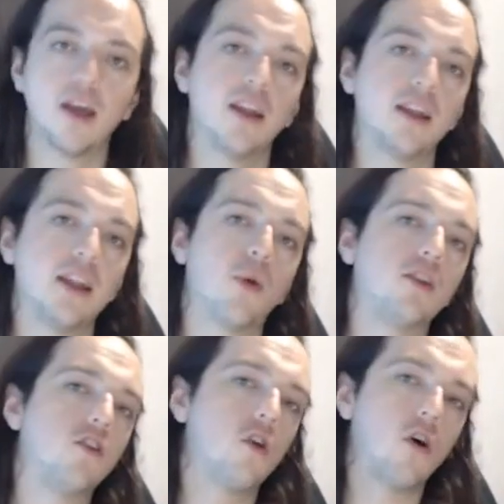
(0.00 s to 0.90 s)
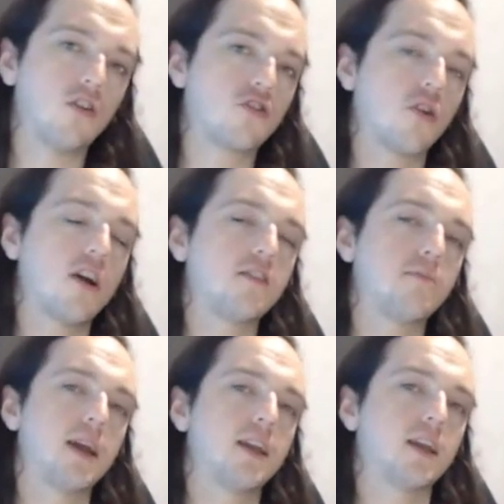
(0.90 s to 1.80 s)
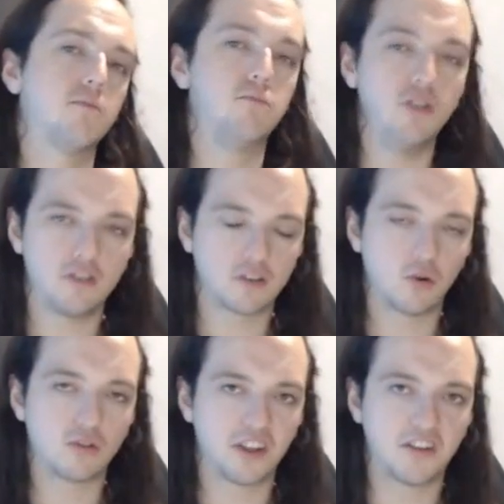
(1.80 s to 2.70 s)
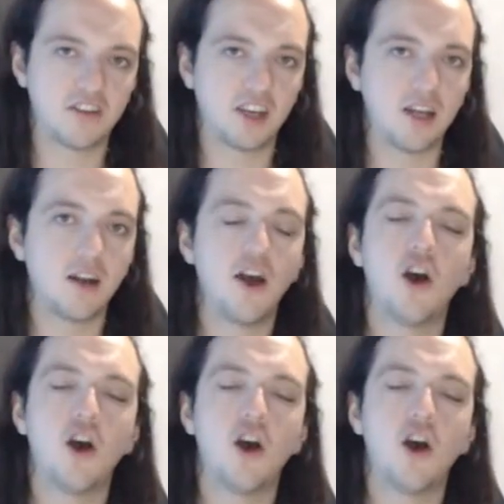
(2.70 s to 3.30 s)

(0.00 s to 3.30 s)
Now, we're not trying to make it musical just yet.